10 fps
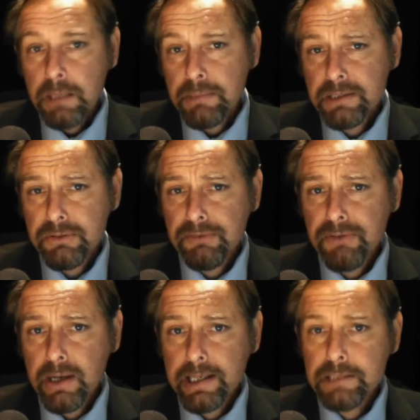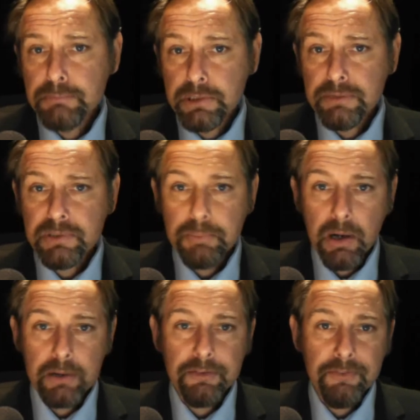Mr Afriyie's move
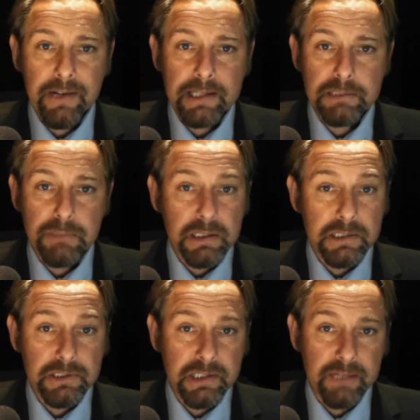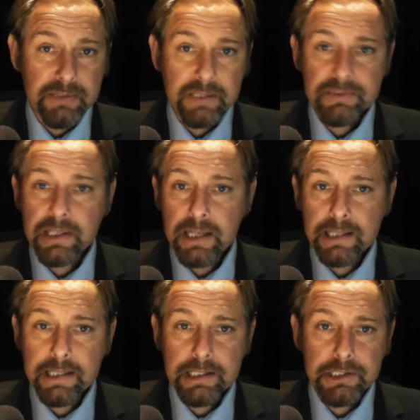sparked fears among Conservatives that
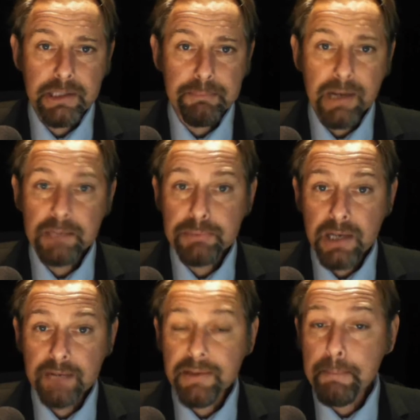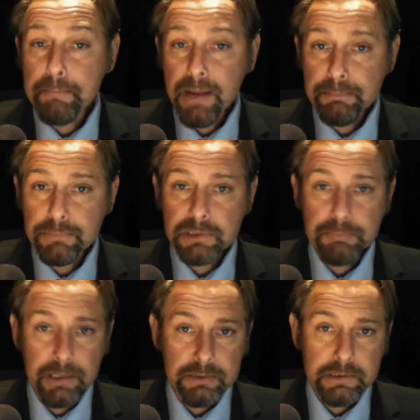a leadership-backed private members'
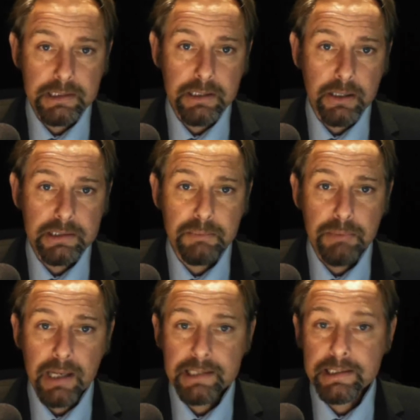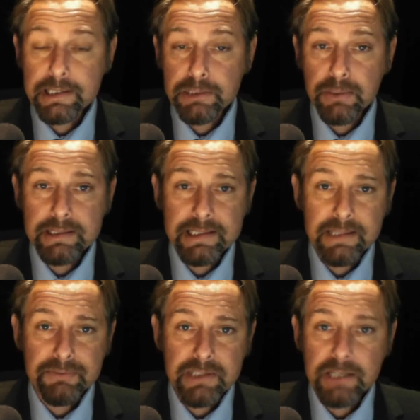bill designed to place the
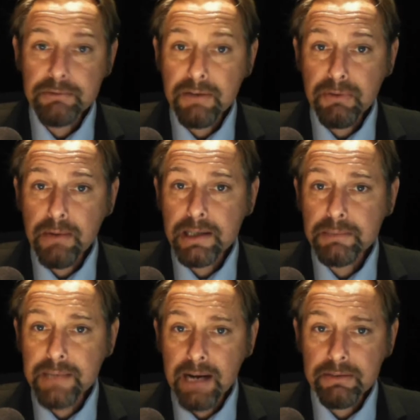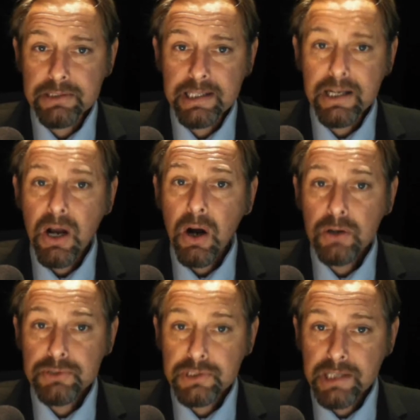2017 referendum guarantee
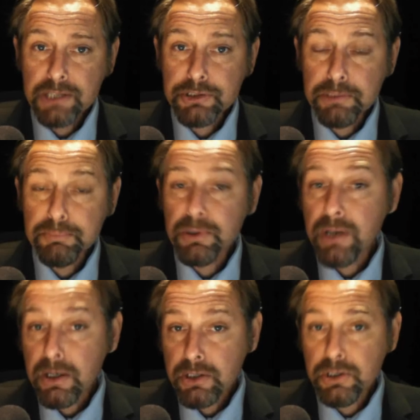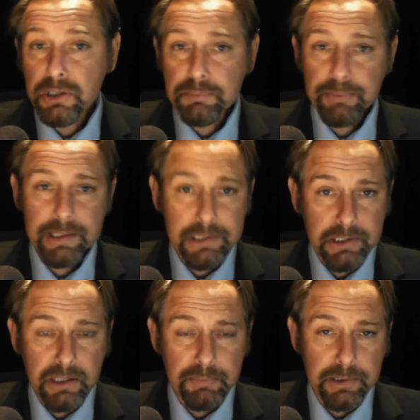on the statute book could be
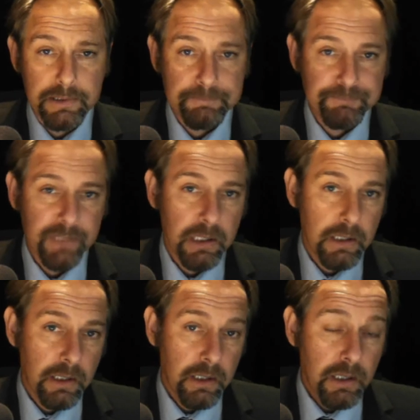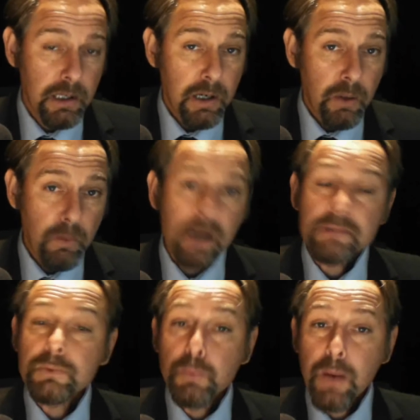scuppered.
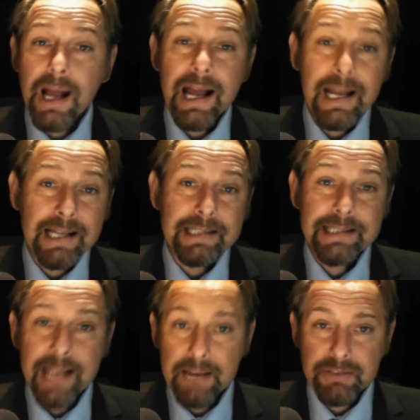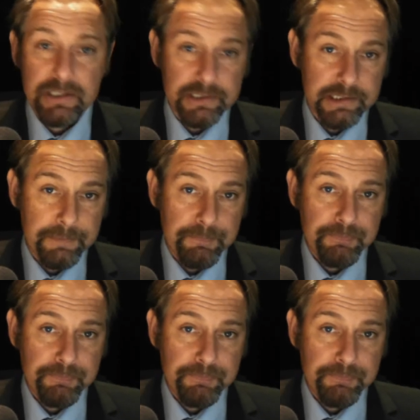Well, where is the evidence?